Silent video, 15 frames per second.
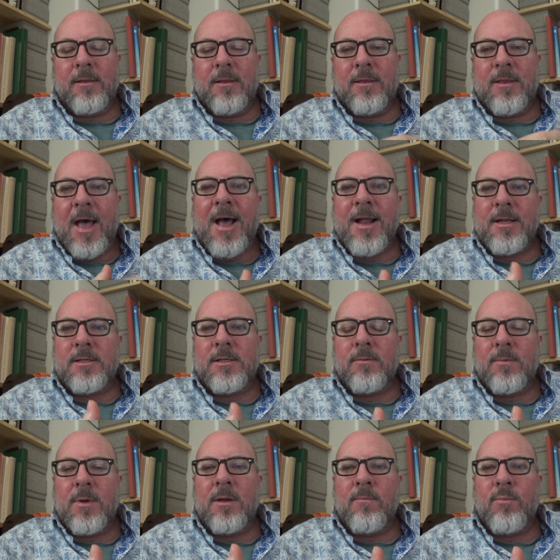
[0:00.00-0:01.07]
that is
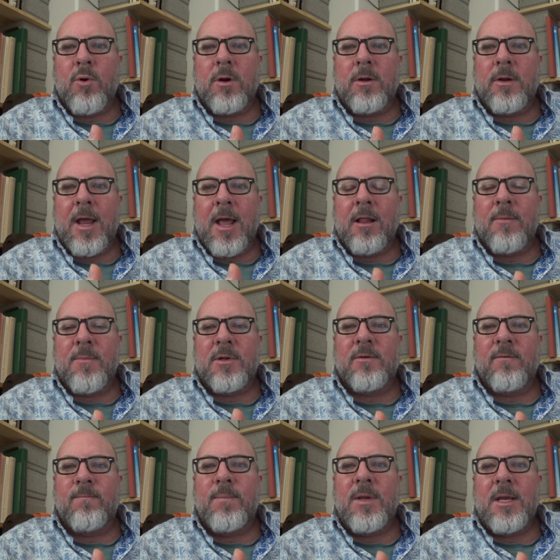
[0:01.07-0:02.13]
a, an important element
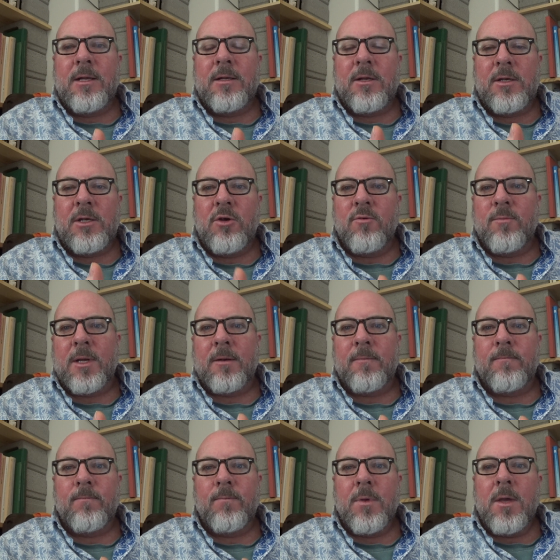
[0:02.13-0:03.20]
of being a
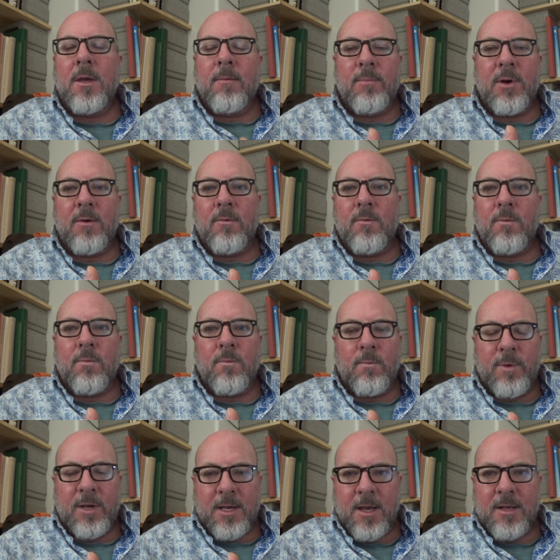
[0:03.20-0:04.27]
human. But
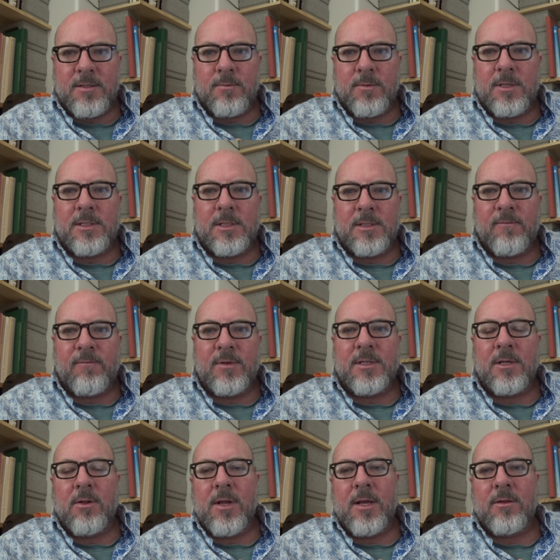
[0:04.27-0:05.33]
because this is a
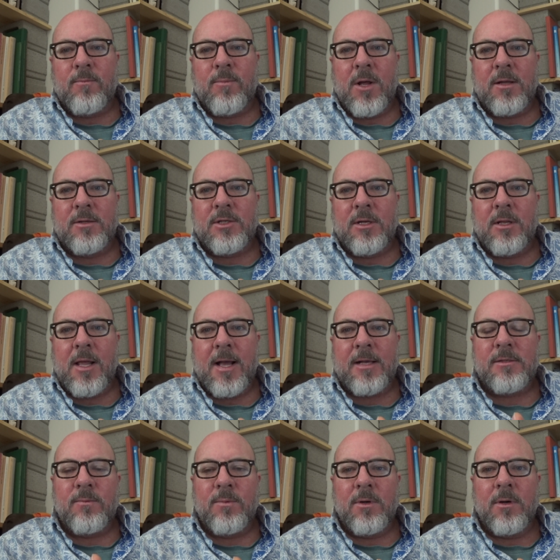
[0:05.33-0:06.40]
physical anthropology
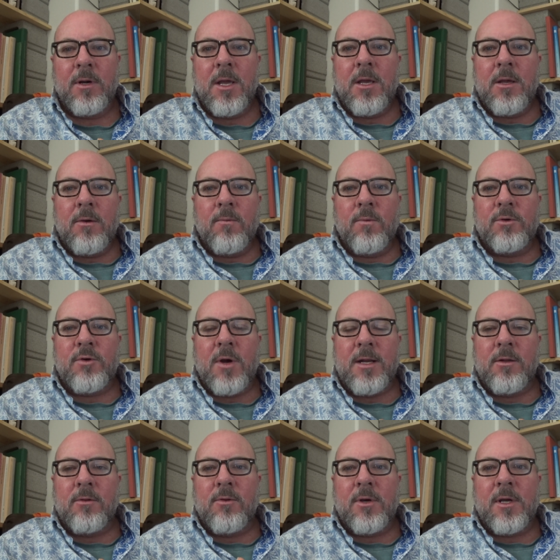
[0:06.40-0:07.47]
class, we're we're
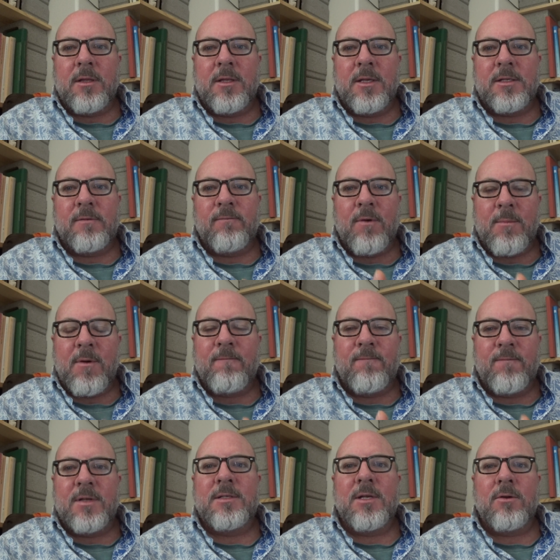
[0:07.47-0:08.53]
trying to look at this from a
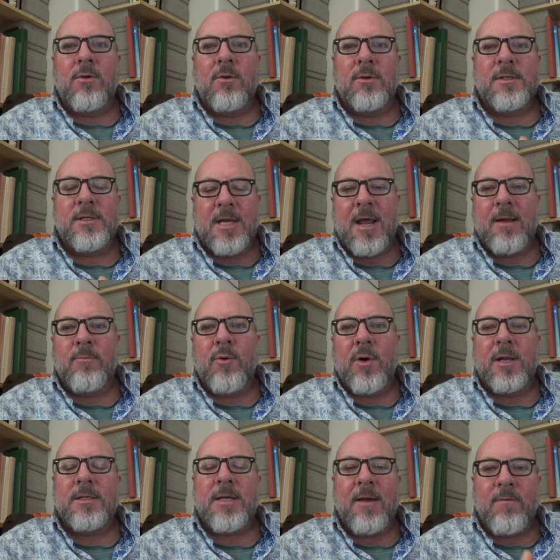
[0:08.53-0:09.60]
physical
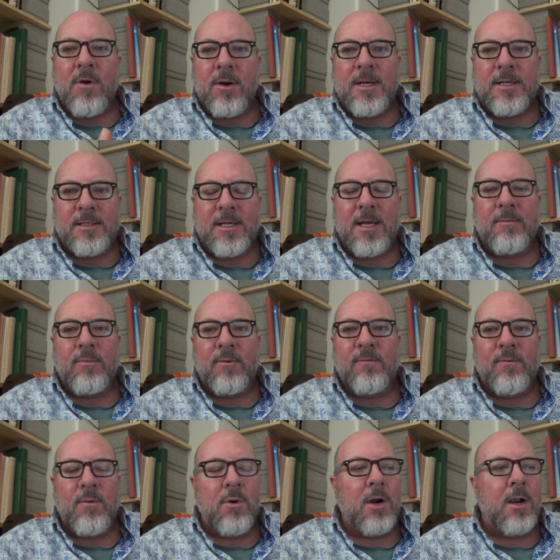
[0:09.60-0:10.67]
standpoint. I've already said
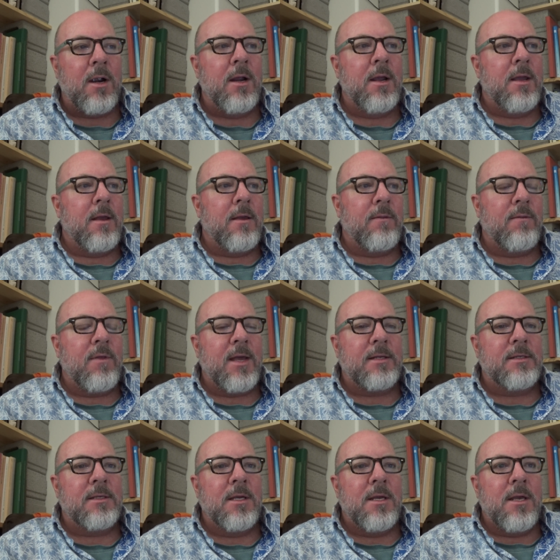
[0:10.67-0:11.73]
before
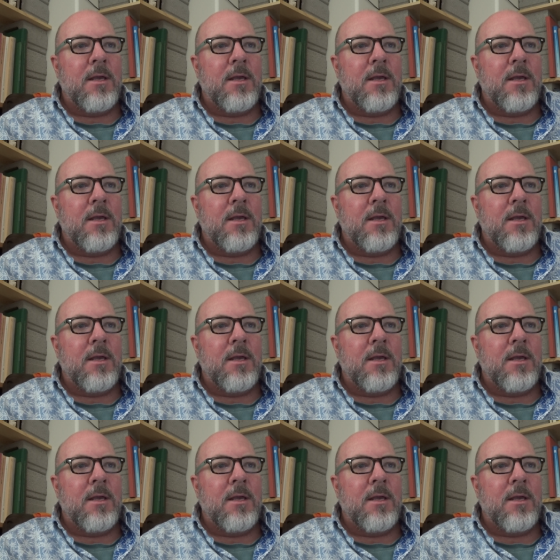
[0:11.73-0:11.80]
that